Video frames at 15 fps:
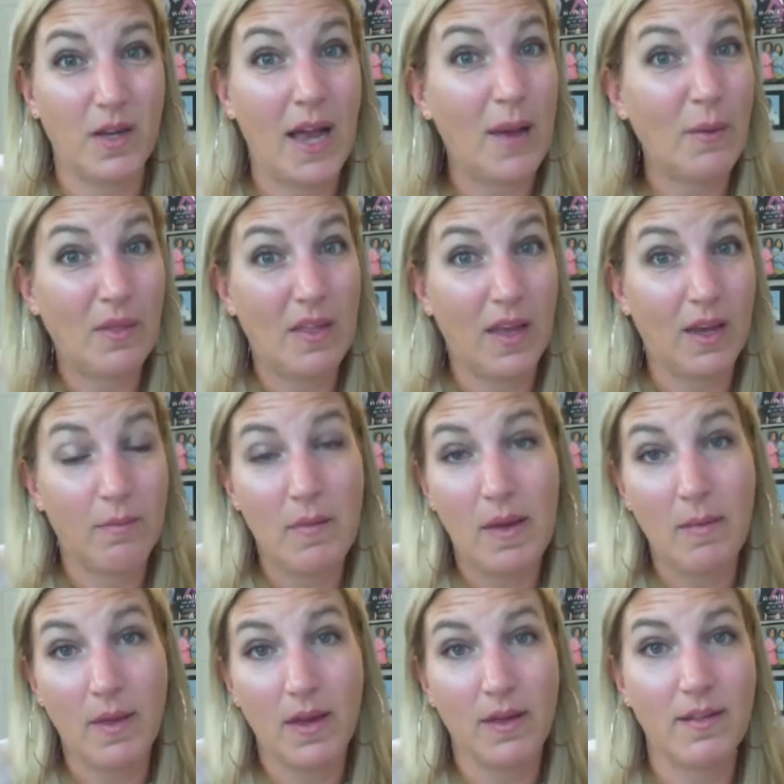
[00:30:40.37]
I would think.
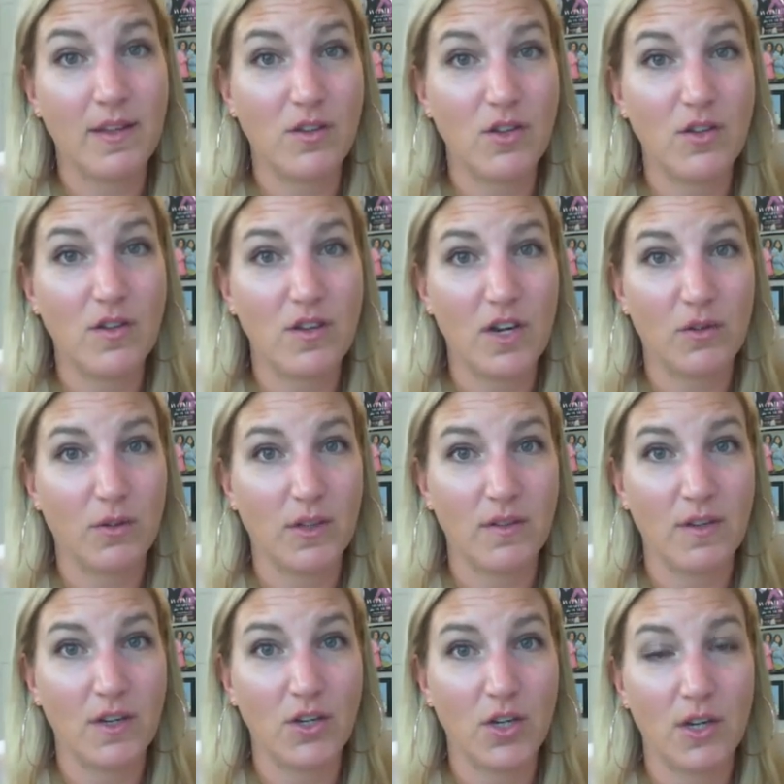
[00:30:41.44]
Maybe that's just a
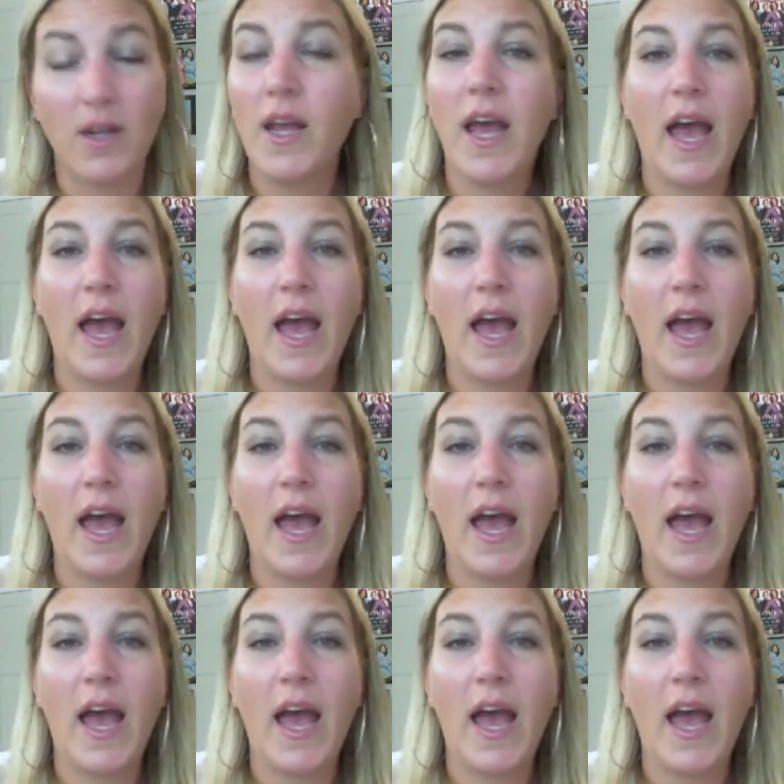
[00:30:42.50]
generalization.